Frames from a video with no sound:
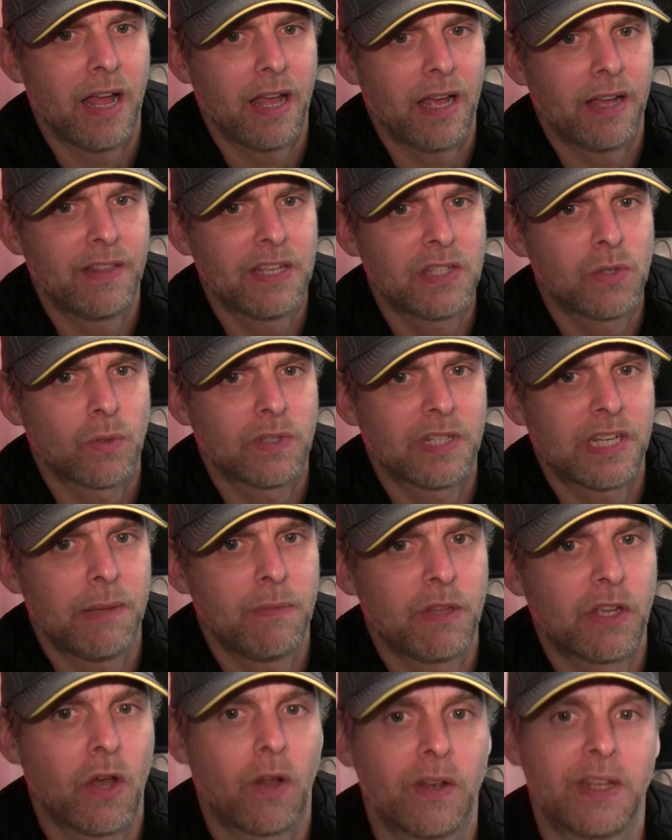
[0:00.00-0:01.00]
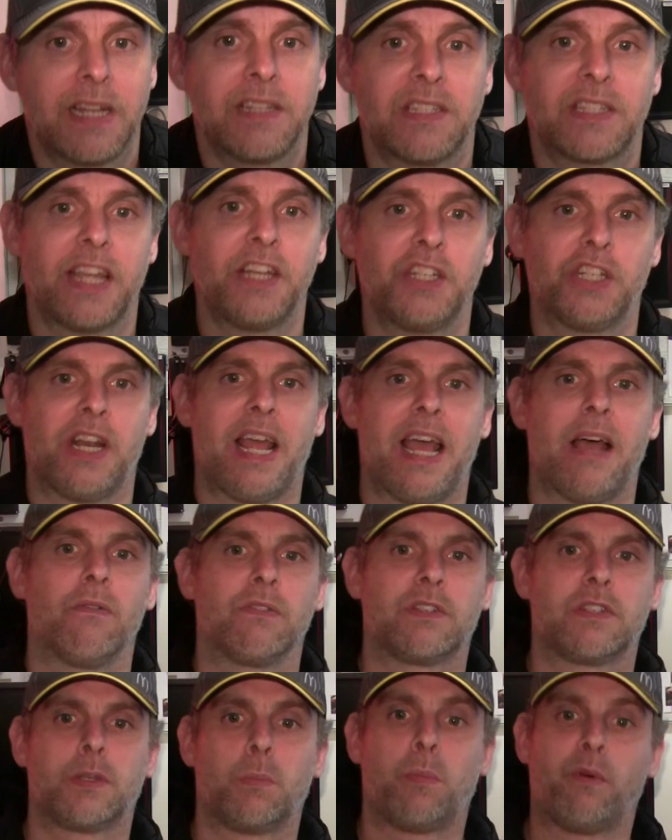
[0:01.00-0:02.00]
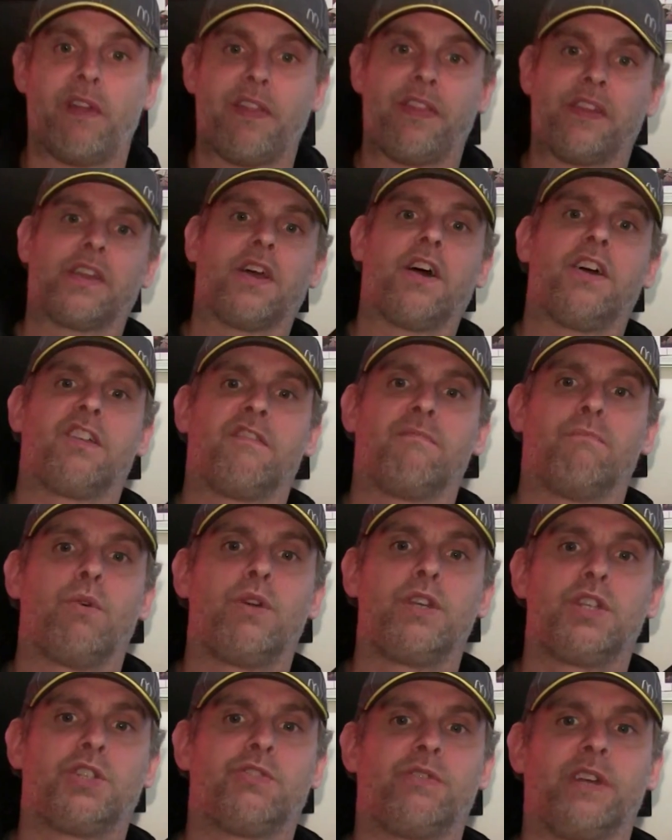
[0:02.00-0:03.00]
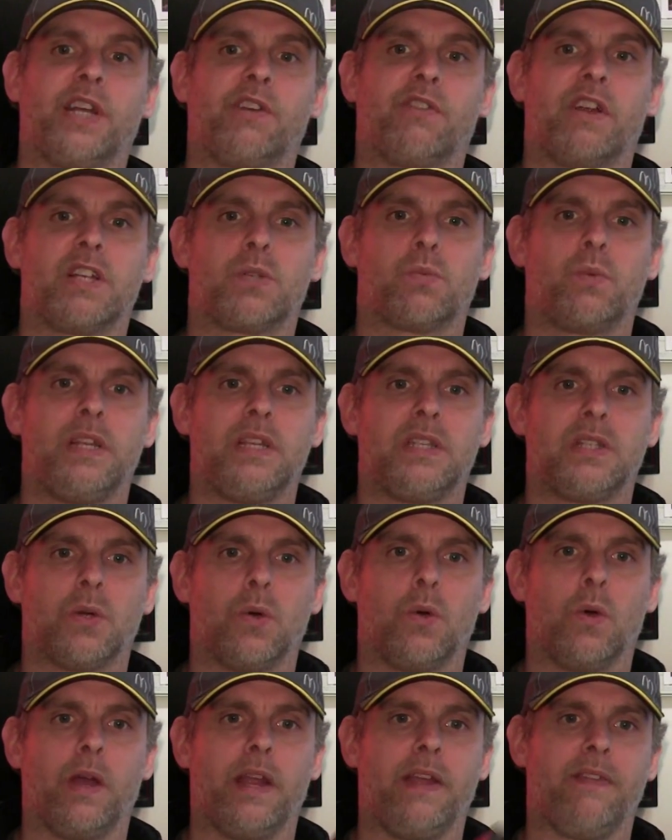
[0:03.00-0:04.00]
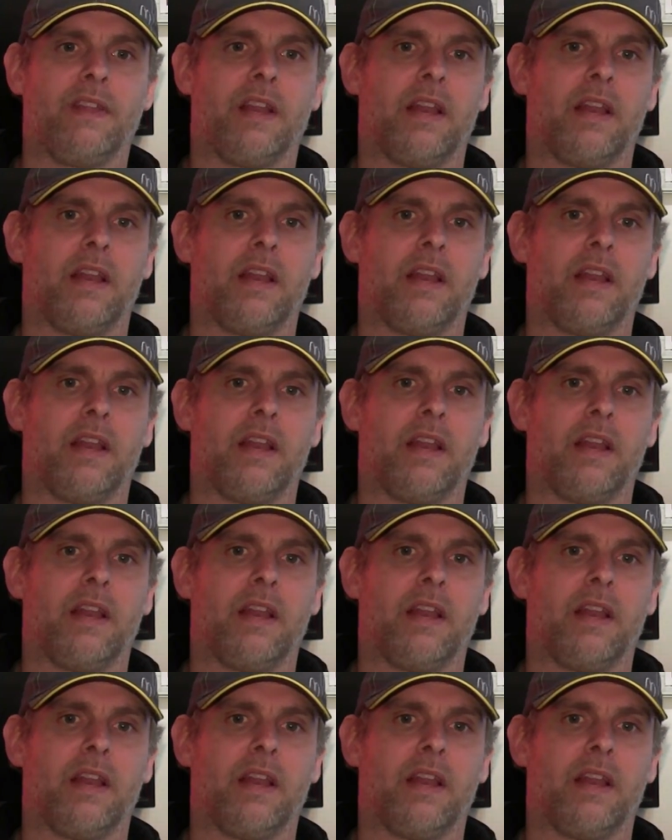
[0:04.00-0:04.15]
This ought to keep the condensation out to prevent the kind of moisture ingress we saw in the